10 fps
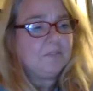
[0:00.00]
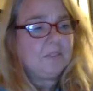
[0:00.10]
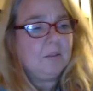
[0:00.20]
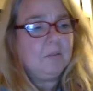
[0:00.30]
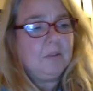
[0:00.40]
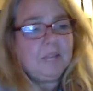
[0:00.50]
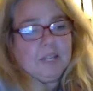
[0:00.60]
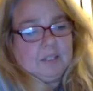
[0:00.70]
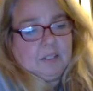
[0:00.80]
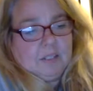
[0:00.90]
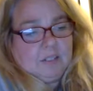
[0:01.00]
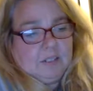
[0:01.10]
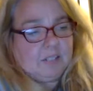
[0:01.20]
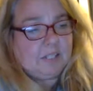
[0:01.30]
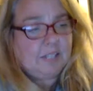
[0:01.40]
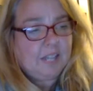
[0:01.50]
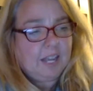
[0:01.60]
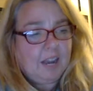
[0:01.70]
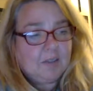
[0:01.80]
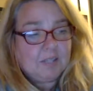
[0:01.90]
We had learned to
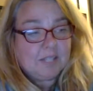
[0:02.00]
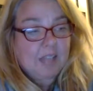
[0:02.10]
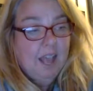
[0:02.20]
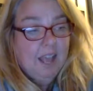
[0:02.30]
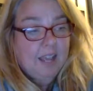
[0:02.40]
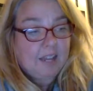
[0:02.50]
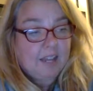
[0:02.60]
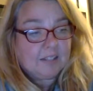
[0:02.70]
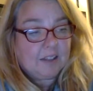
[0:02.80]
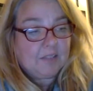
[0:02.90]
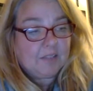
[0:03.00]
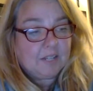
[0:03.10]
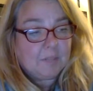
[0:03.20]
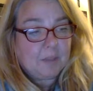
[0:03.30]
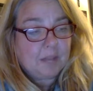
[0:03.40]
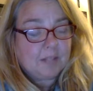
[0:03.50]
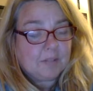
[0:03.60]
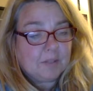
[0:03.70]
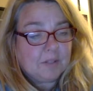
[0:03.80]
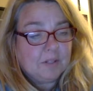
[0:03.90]
get outside as often as
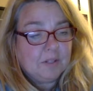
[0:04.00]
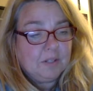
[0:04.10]
possible.